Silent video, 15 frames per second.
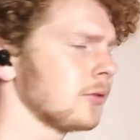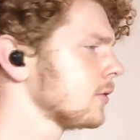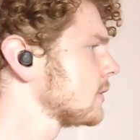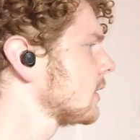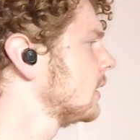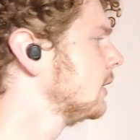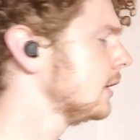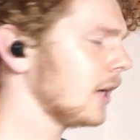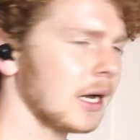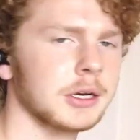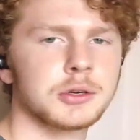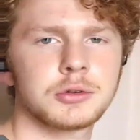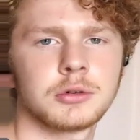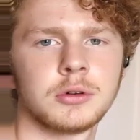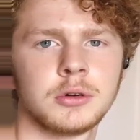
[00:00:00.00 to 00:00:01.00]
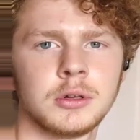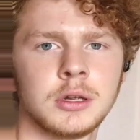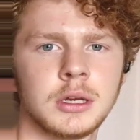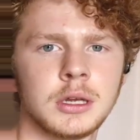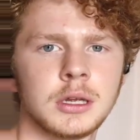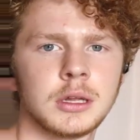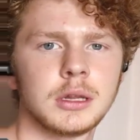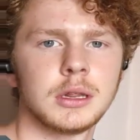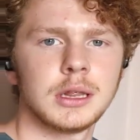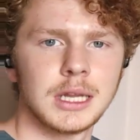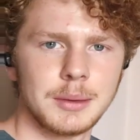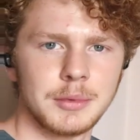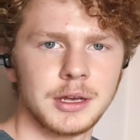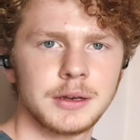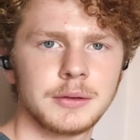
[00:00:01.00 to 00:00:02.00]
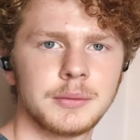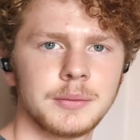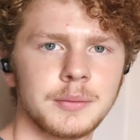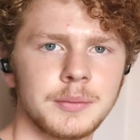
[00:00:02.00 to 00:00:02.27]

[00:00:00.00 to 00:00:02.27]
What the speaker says: there's a natural limit